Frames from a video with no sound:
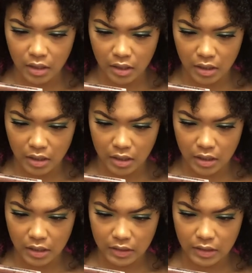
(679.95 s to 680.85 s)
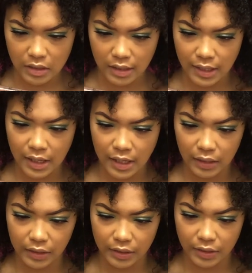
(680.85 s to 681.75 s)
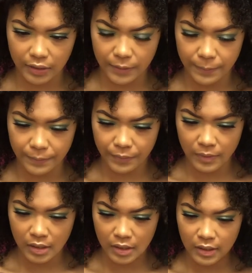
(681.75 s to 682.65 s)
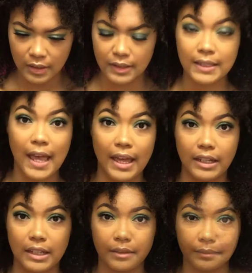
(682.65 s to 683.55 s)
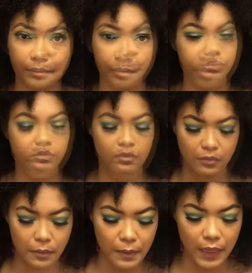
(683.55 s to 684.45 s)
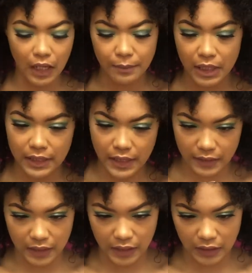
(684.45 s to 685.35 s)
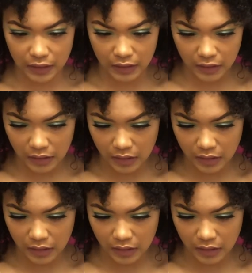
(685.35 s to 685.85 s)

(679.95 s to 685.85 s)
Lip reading: And it's in the color Teddy. I'm gonna take this.